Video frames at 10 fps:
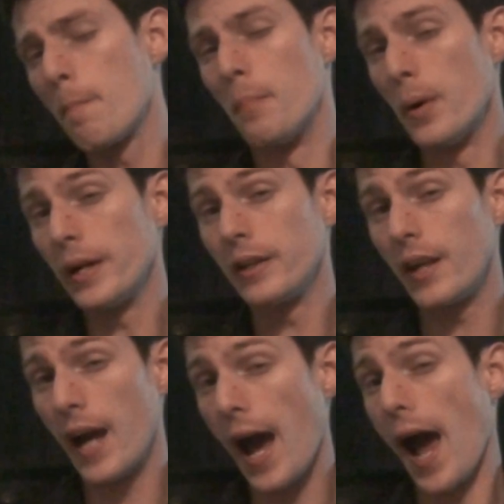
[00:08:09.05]
But
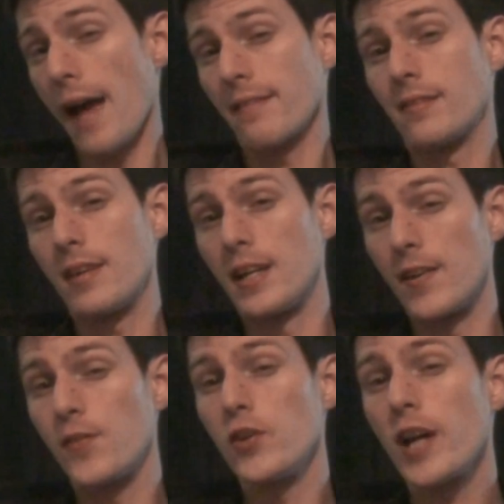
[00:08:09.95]
as I said,
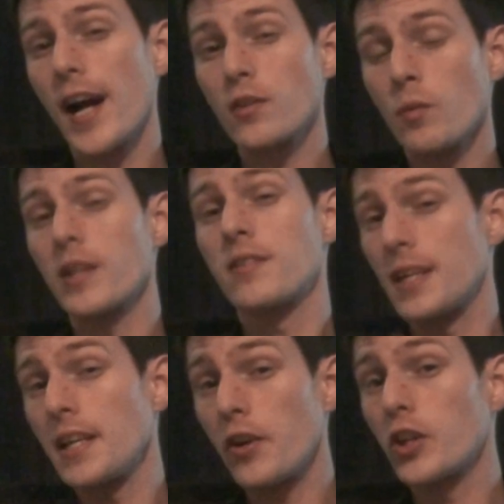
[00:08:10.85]
if you guys want to
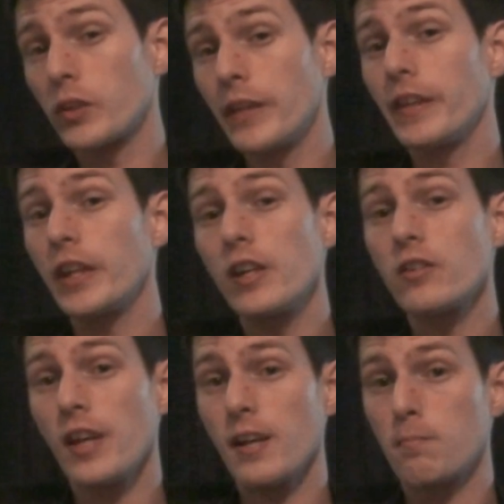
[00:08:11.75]
see those 3 videos,
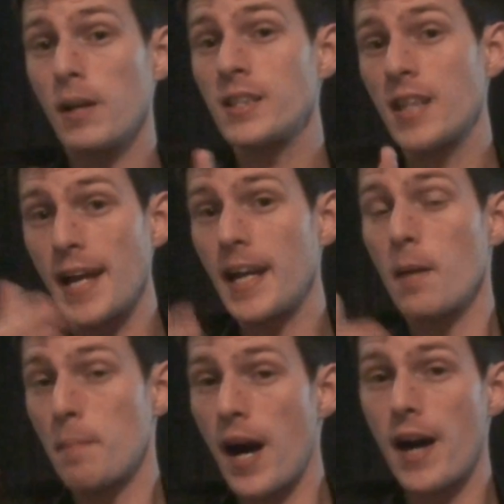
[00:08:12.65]
like me taking
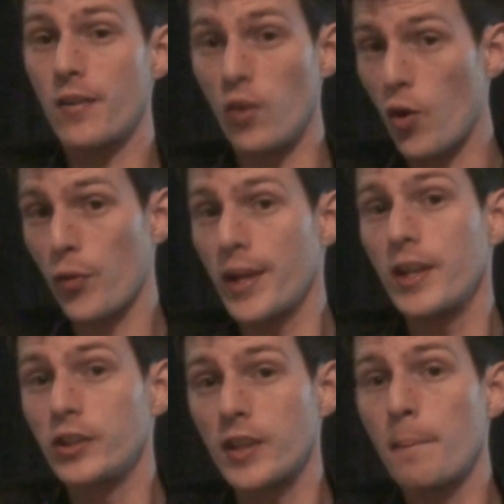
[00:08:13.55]
apart all 3 of
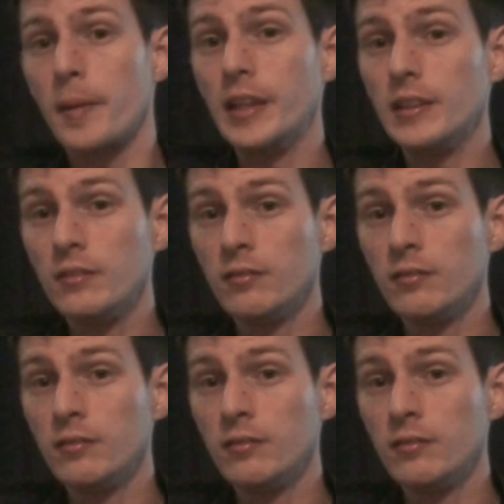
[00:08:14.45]
those companies,